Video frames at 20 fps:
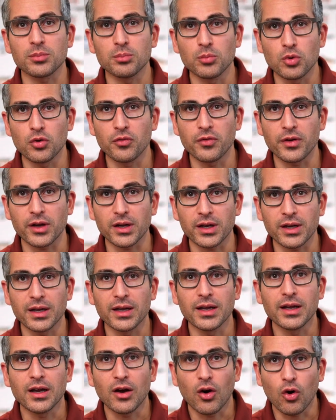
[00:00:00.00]
moving
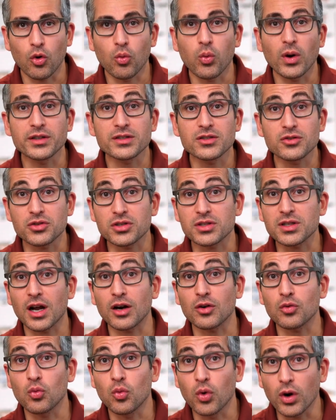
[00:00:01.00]
or once you start
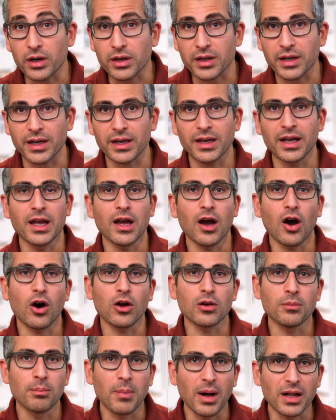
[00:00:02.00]
working
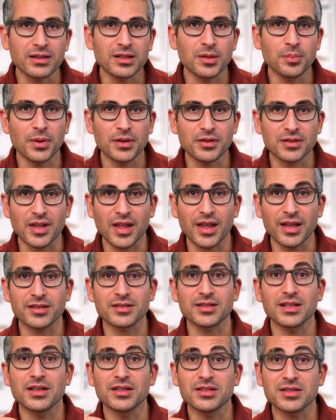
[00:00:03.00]
on multiple things
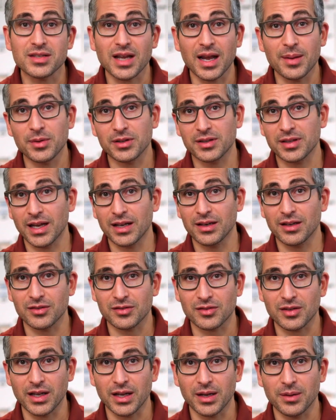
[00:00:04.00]

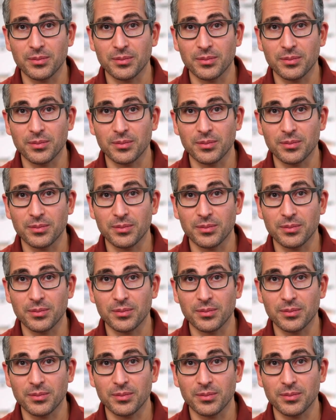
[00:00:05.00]
simultaneously.